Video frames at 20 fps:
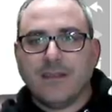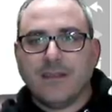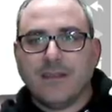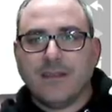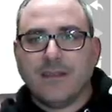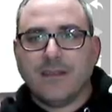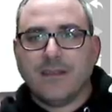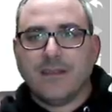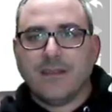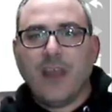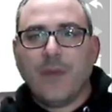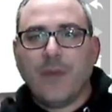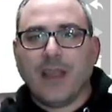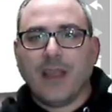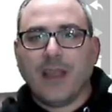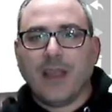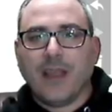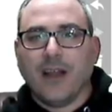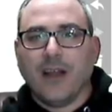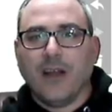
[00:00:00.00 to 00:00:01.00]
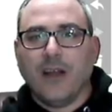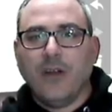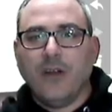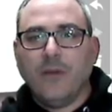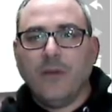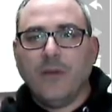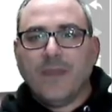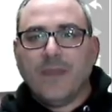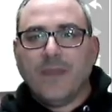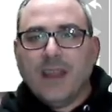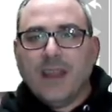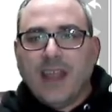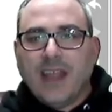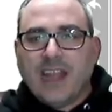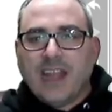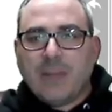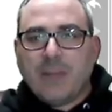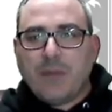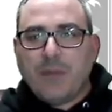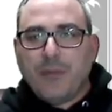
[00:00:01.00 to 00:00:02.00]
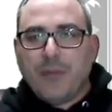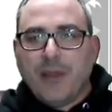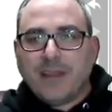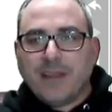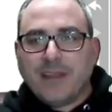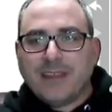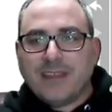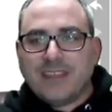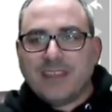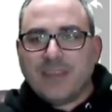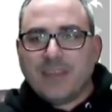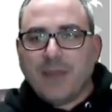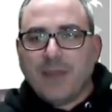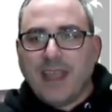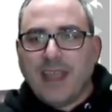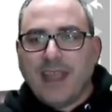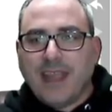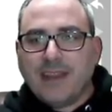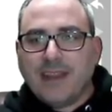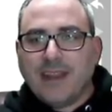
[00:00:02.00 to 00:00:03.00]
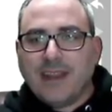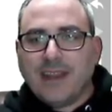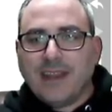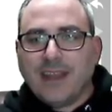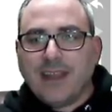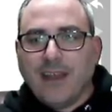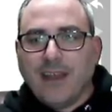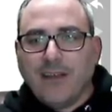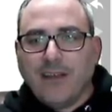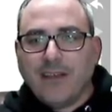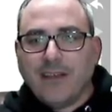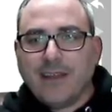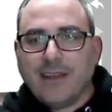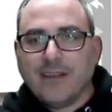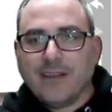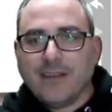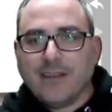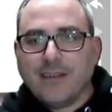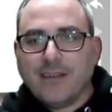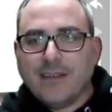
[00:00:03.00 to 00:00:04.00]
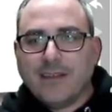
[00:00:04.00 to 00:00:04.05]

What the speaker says: There we go. Let me plug this into my handy dandy calculator.